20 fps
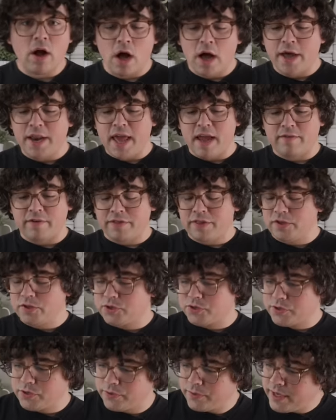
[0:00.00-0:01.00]
on, everything's
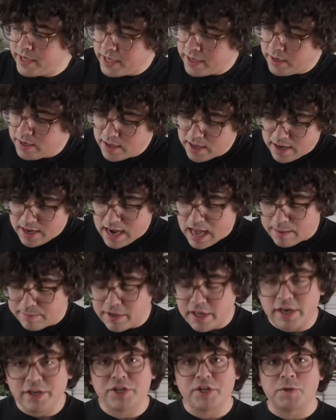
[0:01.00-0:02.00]
screwed in. Now I'm
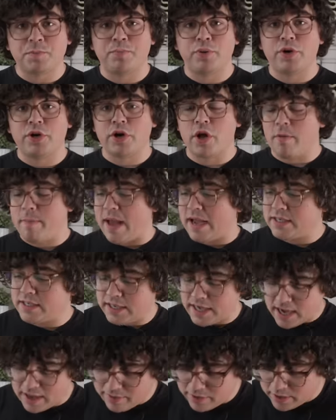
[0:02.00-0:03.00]
gonna just put it all back
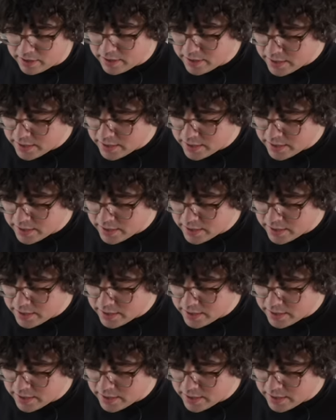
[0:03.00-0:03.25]
together.